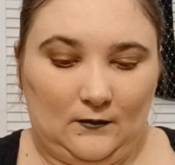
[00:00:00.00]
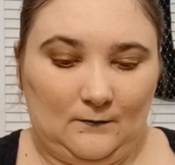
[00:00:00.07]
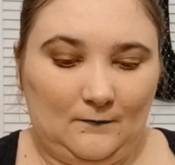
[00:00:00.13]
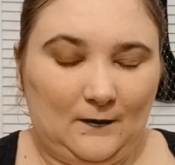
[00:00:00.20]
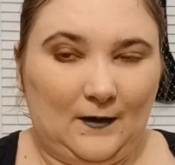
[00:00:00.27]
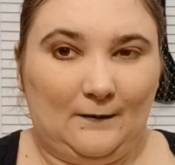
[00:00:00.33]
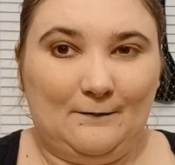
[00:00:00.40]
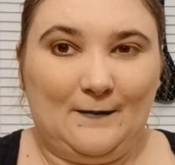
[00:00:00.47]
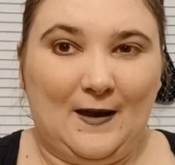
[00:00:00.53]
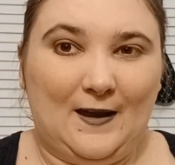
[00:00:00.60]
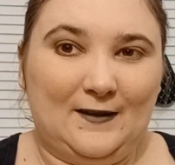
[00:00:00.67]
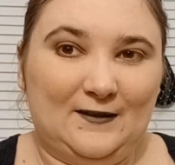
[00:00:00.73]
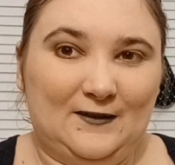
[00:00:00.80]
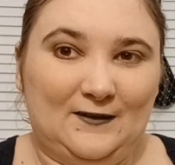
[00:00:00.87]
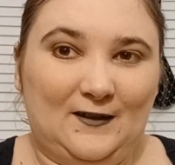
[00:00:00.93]
like
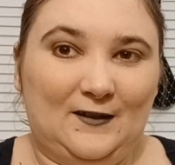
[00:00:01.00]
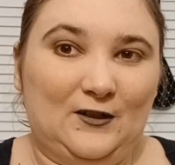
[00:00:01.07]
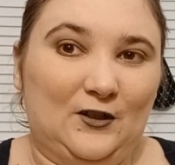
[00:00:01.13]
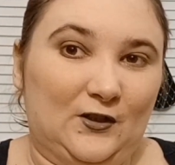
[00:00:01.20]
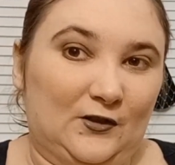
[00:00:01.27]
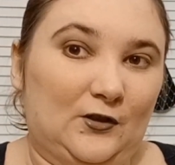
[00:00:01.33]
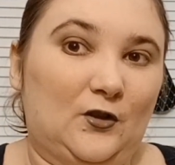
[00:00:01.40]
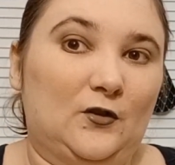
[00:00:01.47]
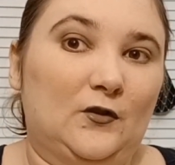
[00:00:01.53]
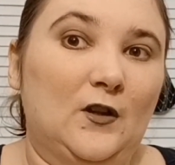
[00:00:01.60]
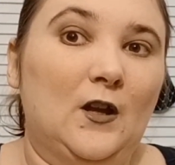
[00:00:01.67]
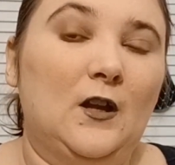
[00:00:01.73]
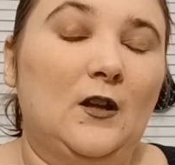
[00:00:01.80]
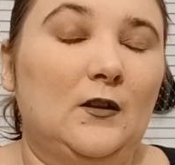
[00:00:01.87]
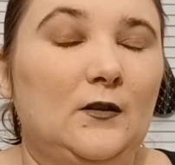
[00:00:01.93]
mattes that you can.
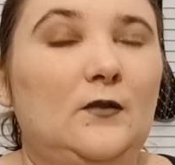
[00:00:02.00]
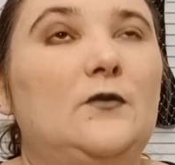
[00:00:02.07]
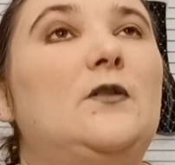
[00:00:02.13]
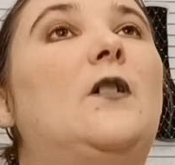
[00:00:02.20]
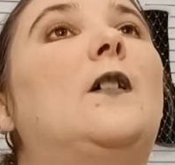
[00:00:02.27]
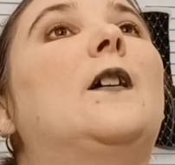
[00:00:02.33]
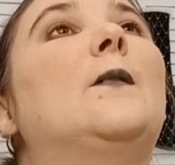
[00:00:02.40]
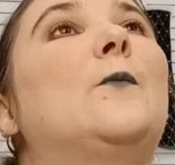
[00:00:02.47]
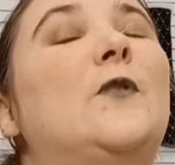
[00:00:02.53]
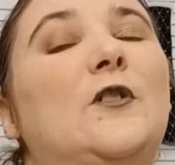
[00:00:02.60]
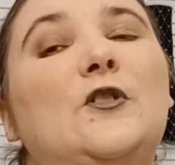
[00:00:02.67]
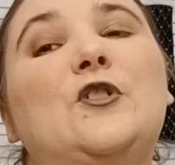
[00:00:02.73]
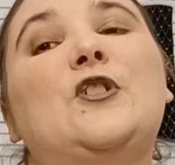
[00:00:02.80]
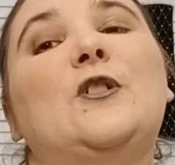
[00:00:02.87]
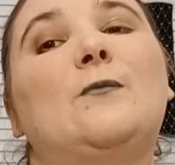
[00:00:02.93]
I'm sorry, one of
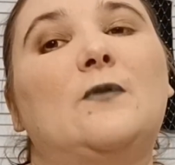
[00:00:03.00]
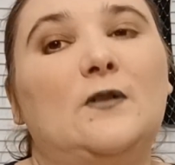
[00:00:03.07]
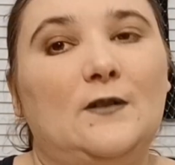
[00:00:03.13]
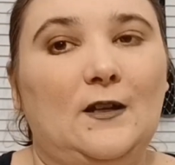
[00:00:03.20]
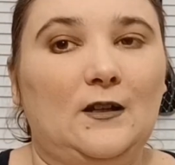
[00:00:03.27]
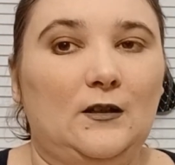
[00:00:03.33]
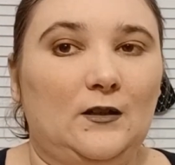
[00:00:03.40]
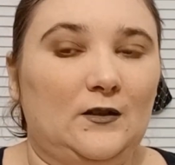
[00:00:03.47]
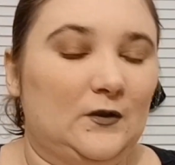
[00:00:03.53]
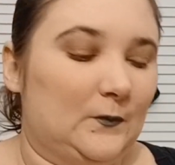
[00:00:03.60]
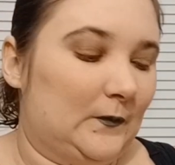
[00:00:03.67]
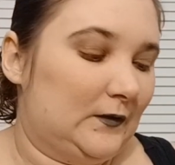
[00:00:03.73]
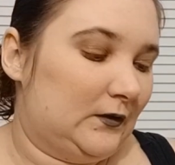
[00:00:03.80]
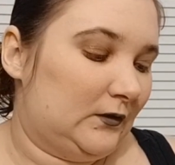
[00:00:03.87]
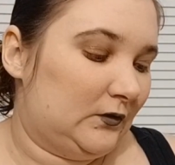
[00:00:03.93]
those shimmers that you can
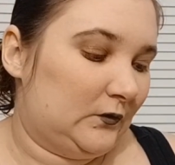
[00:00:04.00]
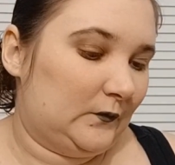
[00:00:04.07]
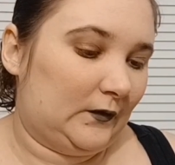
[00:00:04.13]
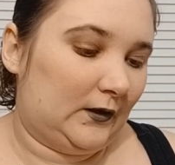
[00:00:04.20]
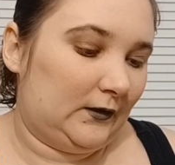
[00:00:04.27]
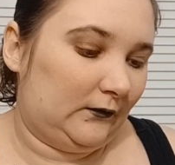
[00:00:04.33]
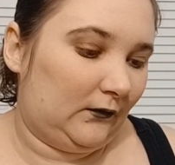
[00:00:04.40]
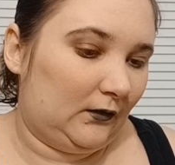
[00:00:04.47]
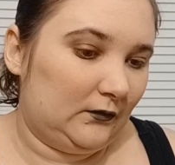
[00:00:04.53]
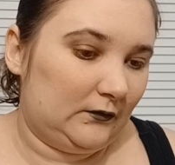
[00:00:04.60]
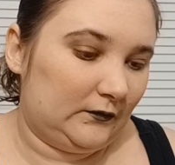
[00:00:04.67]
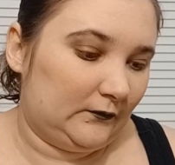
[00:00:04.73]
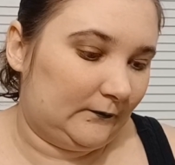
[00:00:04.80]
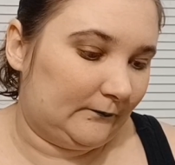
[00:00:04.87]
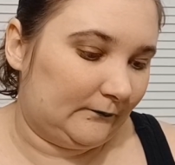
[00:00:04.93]
switch into a highlight
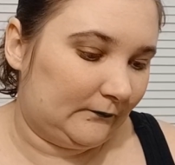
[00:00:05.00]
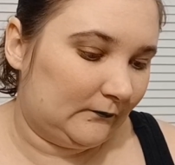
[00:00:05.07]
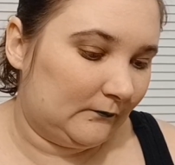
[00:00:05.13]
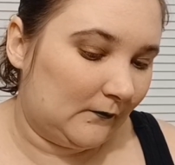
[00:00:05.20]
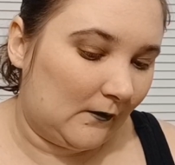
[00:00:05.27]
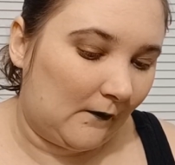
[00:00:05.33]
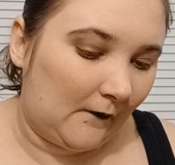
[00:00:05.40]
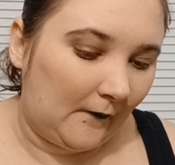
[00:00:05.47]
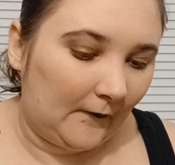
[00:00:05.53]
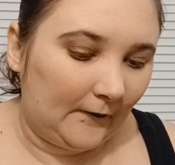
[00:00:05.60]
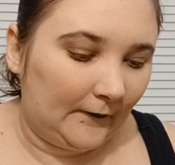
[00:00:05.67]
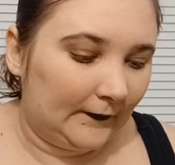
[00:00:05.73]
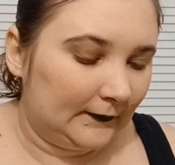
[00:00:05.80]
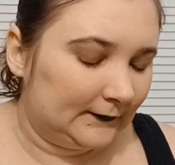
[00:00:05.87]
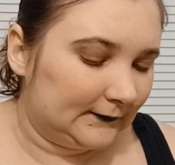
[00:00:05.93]
too.
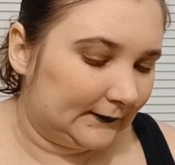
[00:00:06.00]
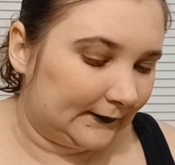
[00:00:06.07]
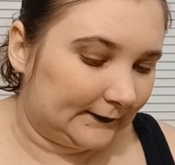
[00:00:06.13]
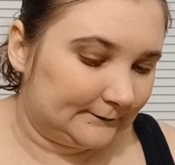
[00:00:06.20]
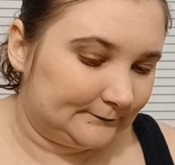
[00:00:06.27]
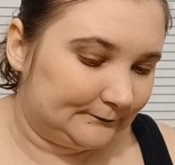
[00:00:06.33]
Okay.